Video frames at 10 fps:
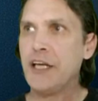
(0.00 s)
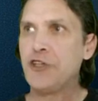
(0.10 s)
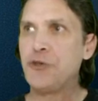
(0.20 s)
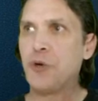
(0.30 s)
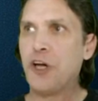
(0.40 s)

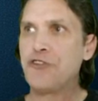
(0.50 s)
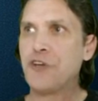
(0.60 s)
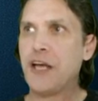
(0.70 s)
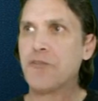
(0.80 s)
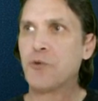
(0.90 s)
You also
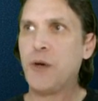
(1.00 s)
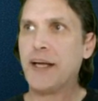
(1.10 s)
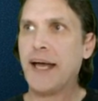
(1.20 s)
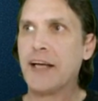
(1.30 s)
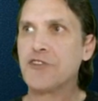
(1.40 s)
have quick
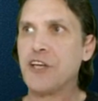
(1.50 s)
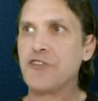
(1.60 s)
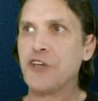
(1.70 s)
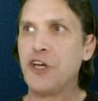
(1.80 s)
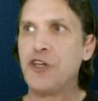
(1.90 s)

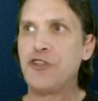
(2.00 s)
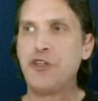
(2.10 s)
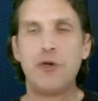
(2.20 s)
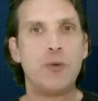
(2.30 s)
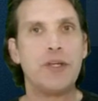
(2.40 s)
access
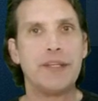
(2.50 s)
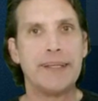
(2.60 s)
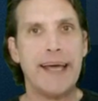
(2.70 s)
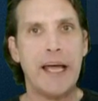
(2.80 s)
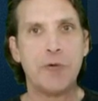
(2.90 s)
to the
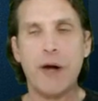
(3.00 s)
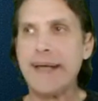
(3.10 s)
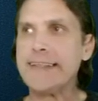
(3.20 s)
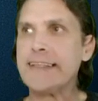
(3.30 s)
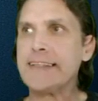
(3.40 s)

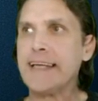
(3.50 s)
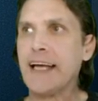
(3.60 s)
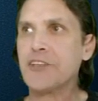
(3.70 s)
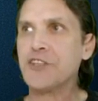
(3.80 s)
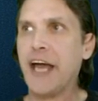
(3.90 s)
KWrite
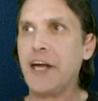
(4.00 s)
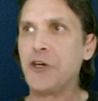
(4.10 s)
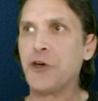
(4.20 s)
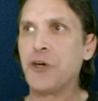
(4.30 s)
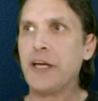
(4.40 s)
text
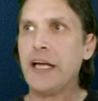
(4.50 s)
editor.